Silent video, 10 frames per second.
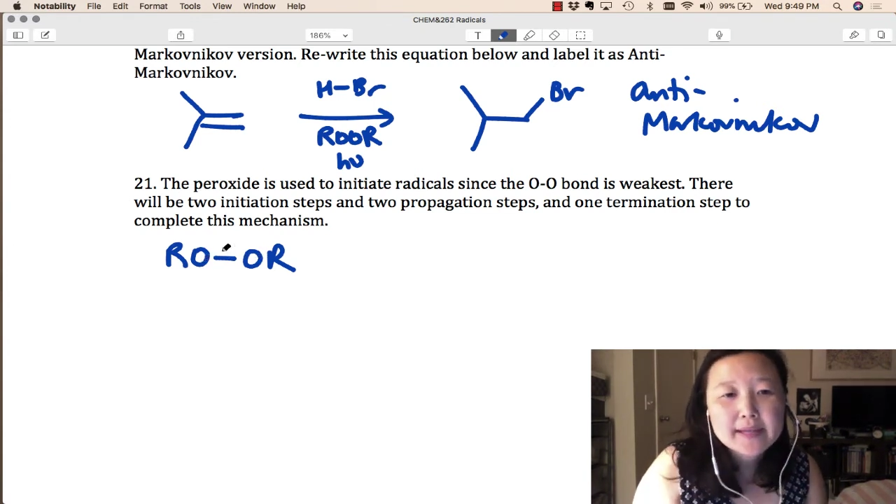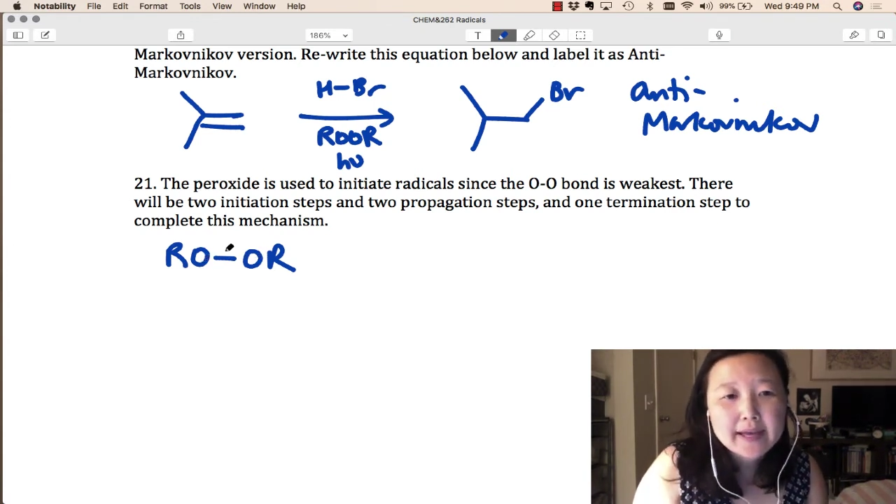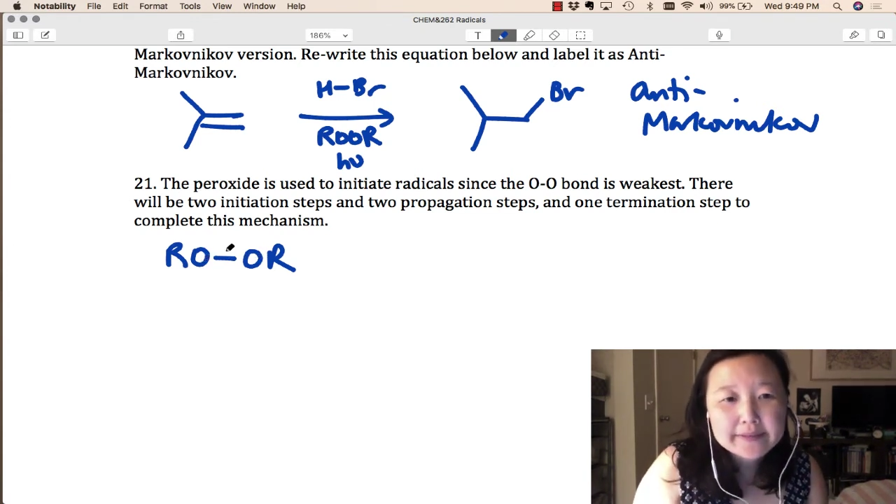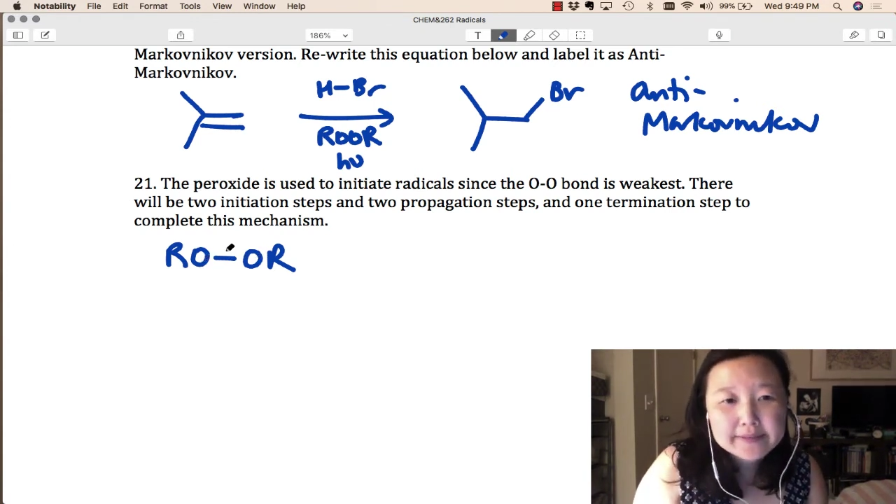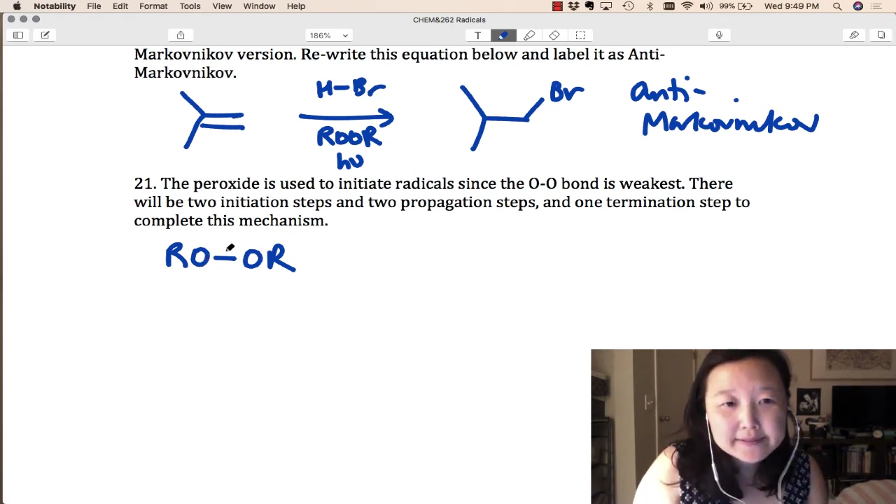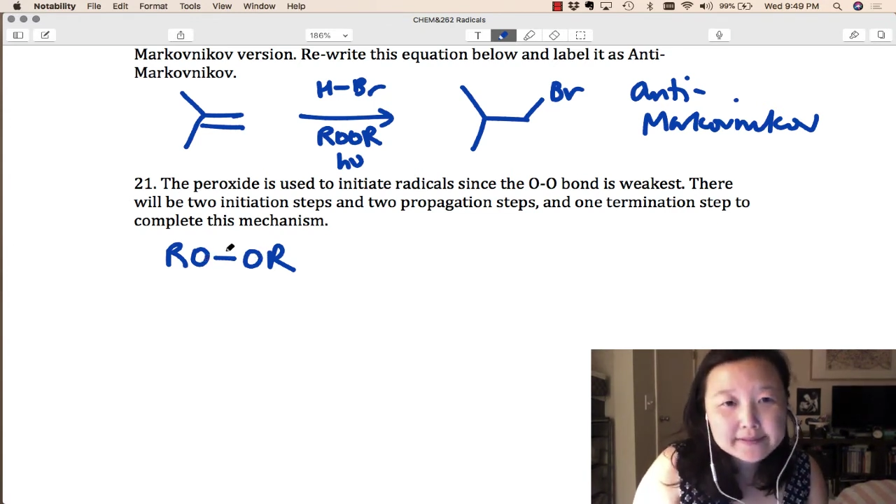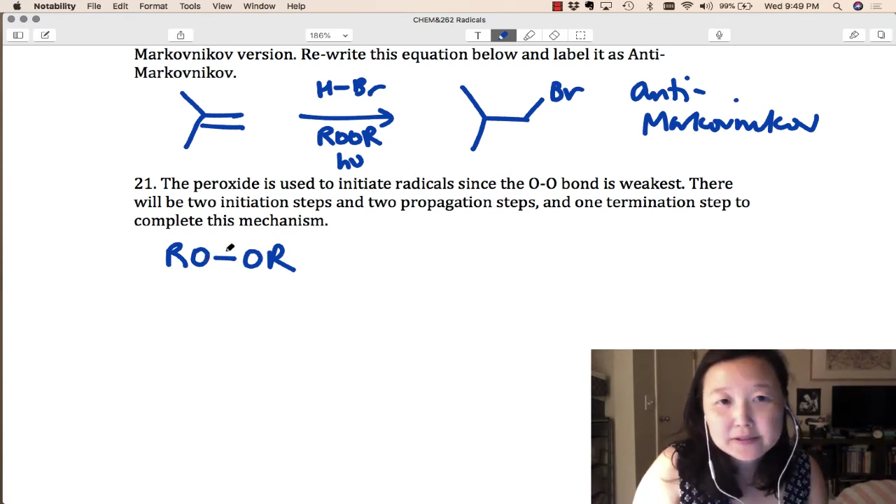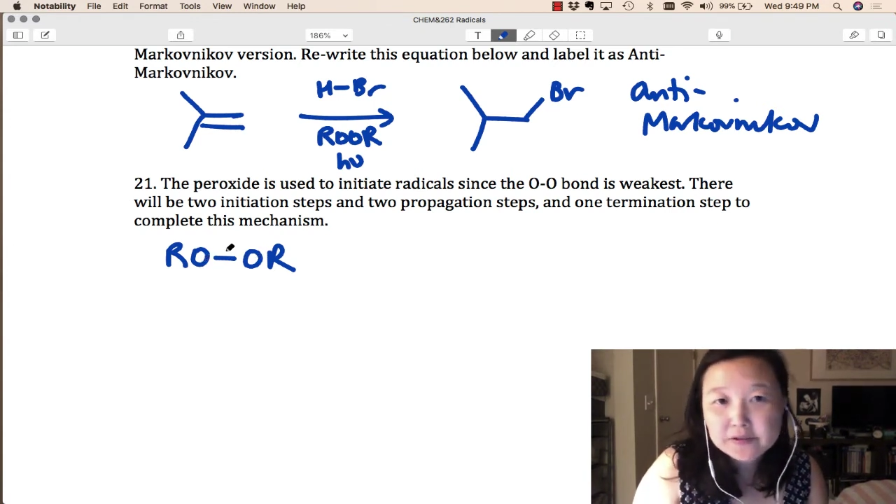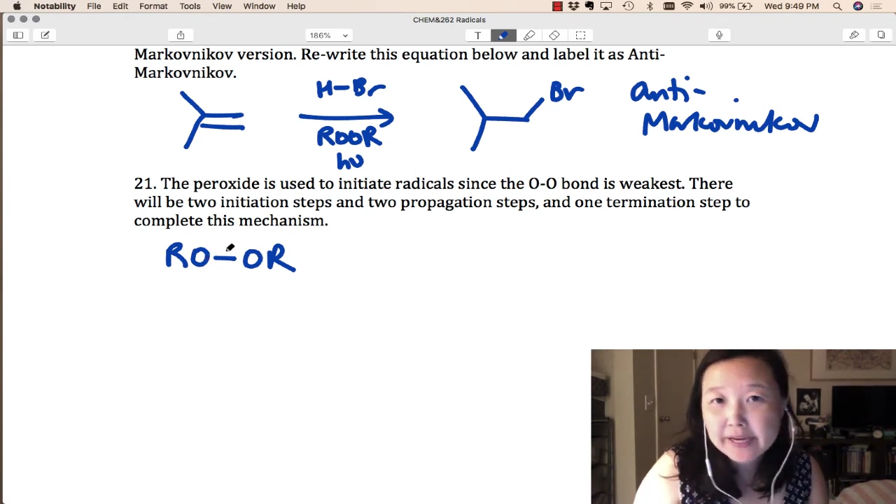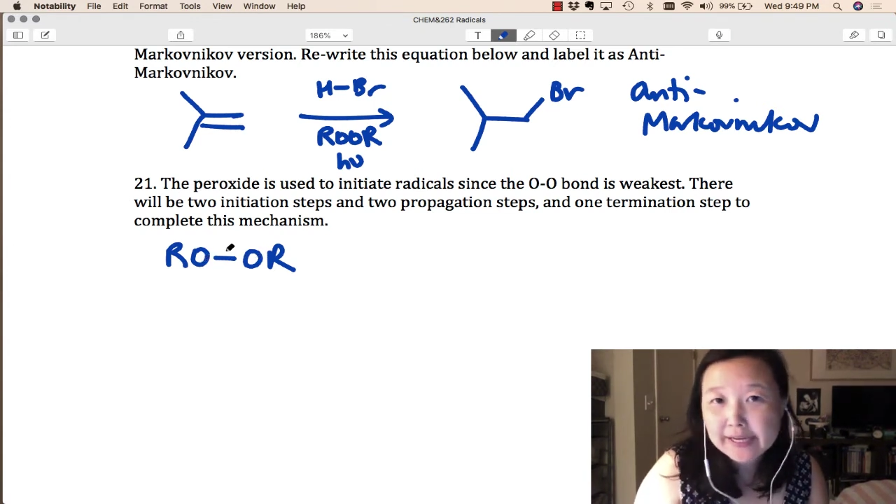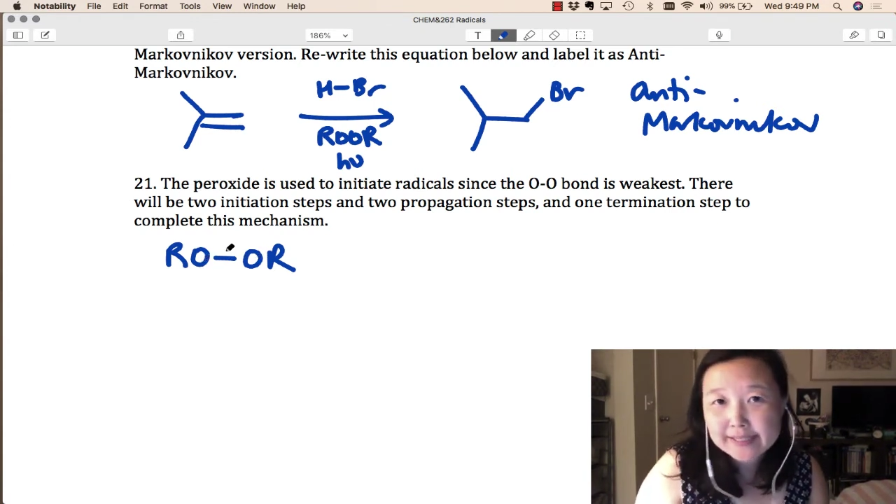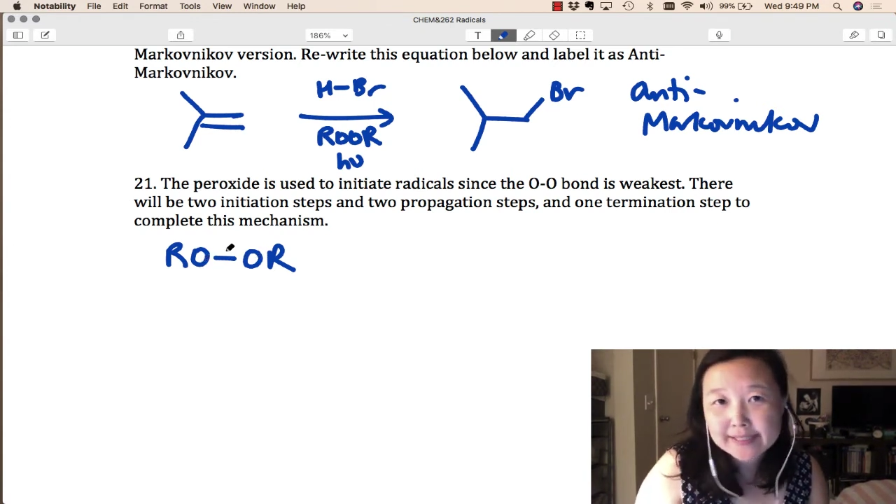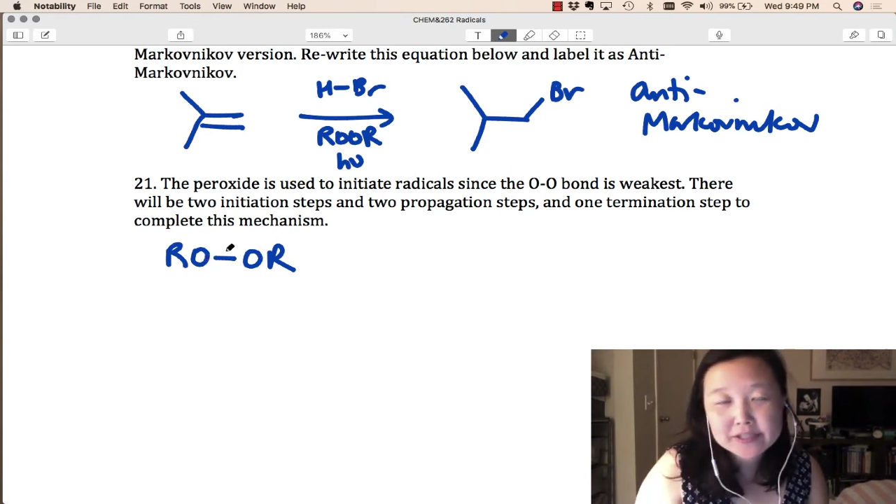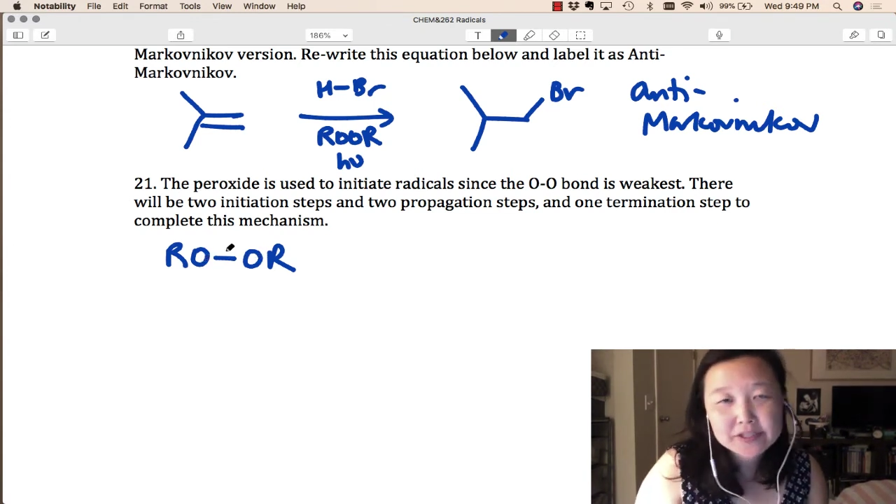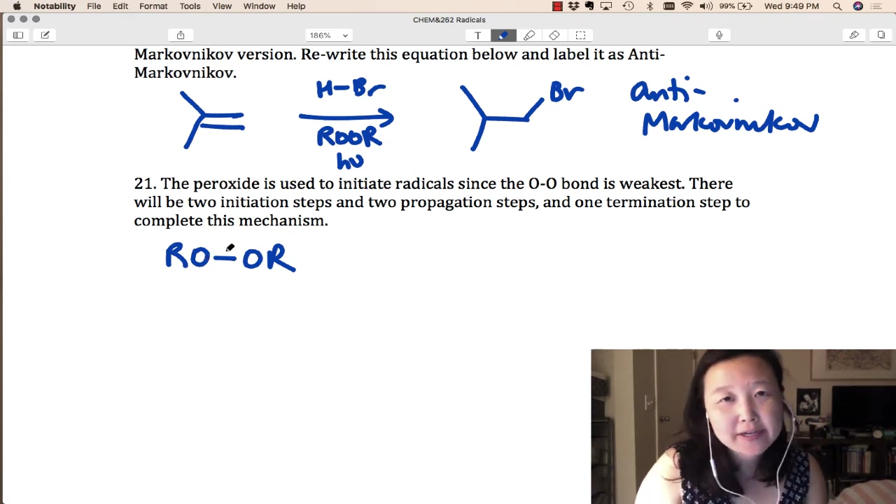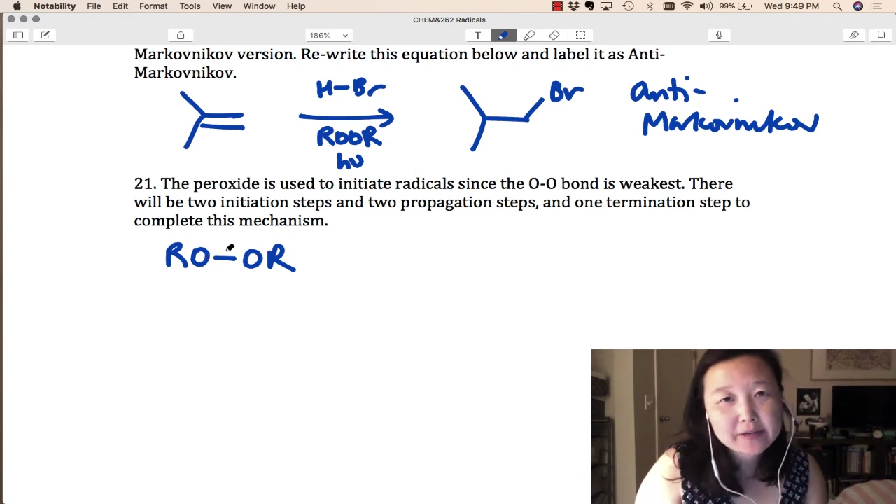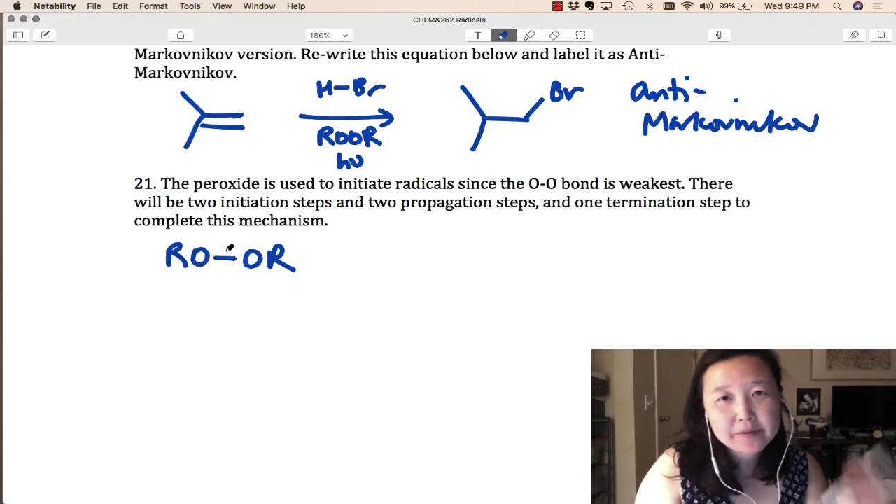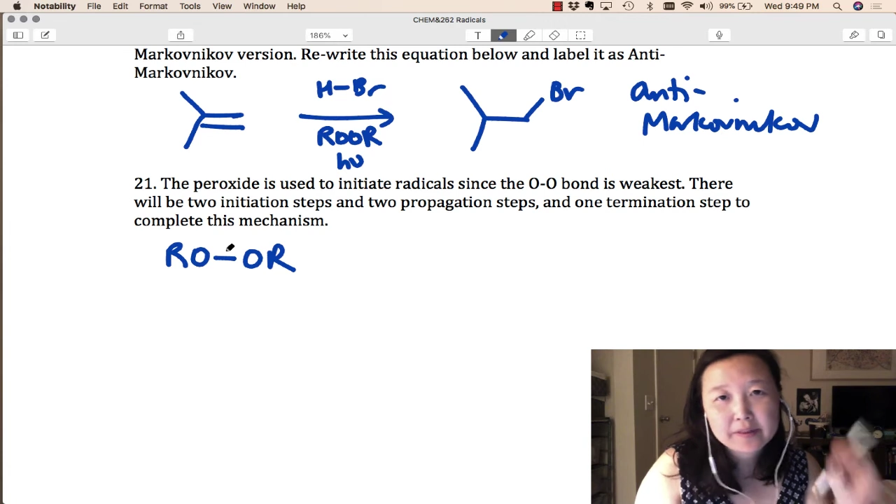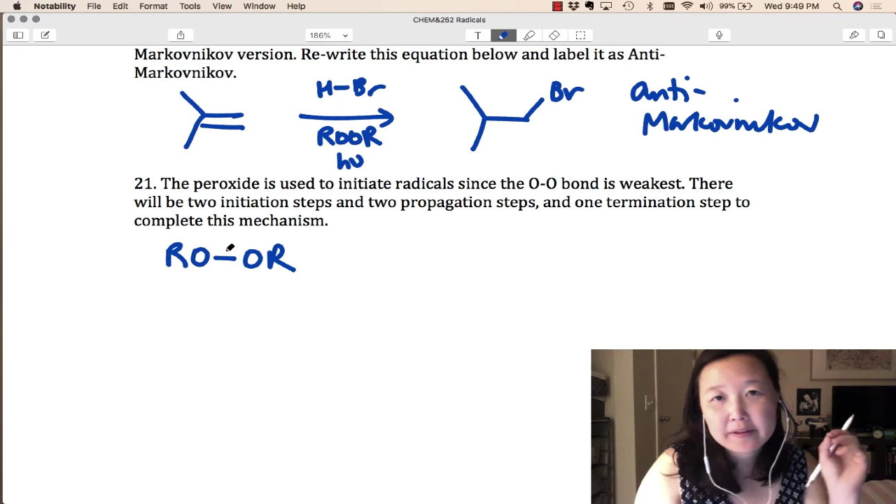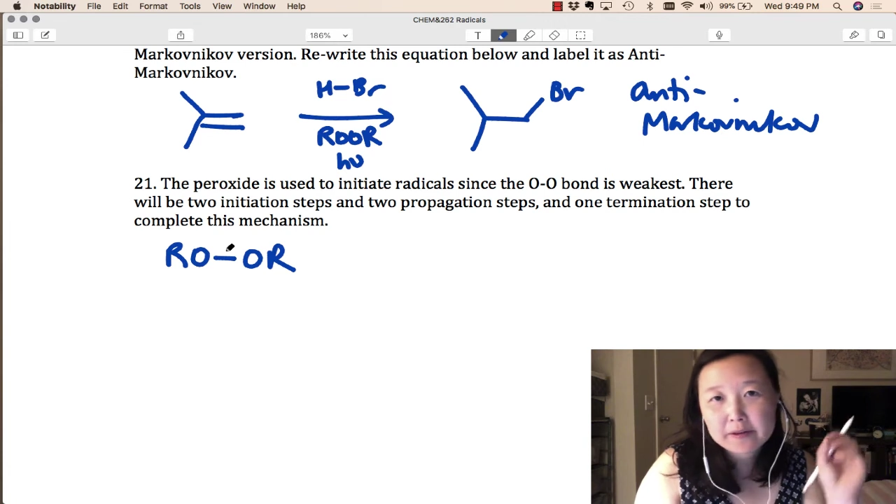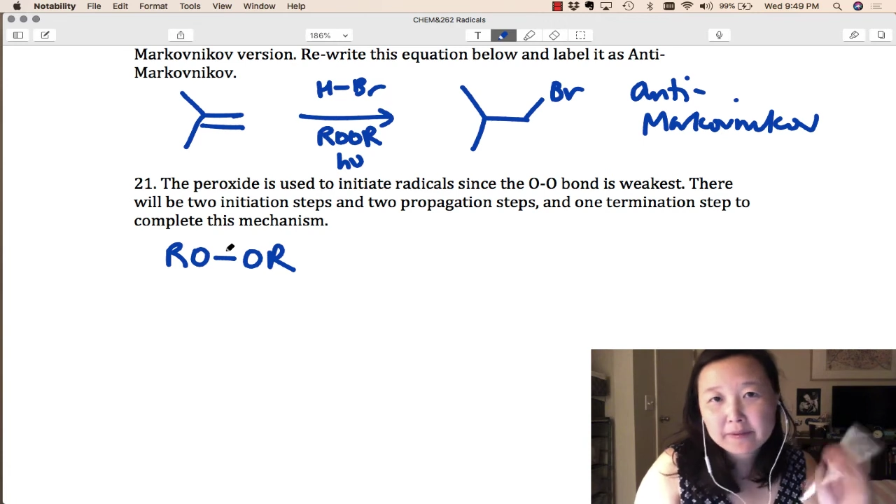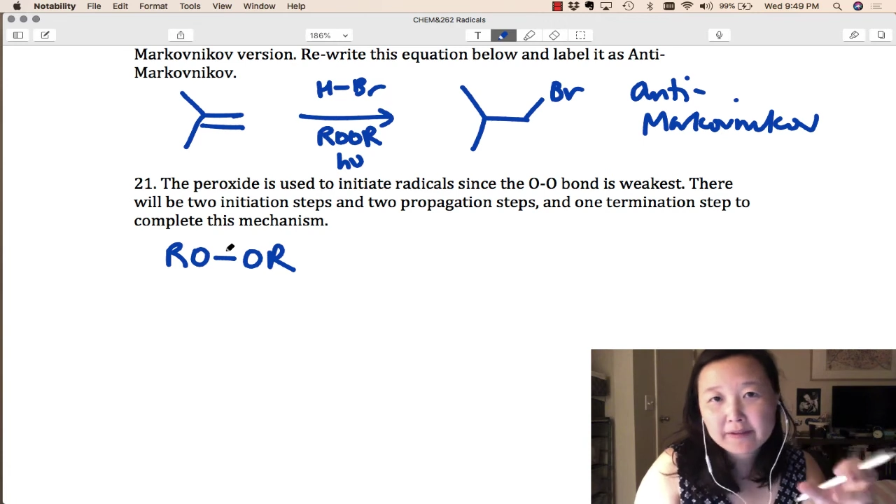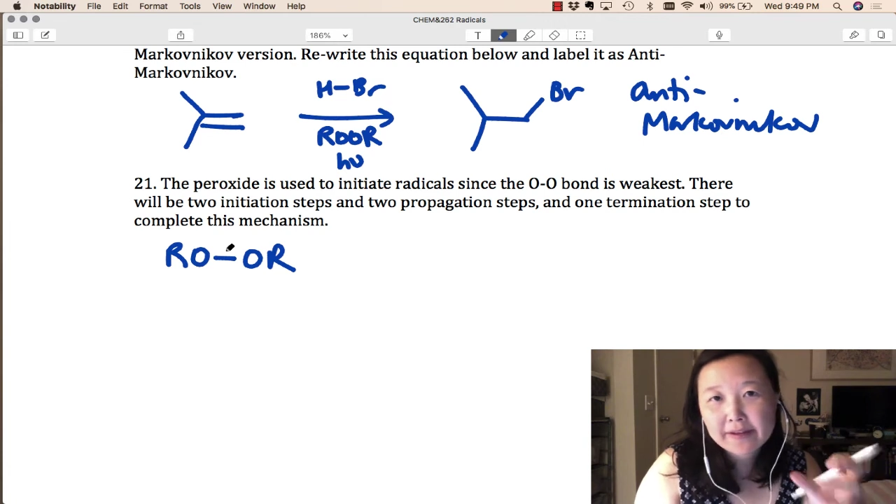this is a great initiator with a little bit of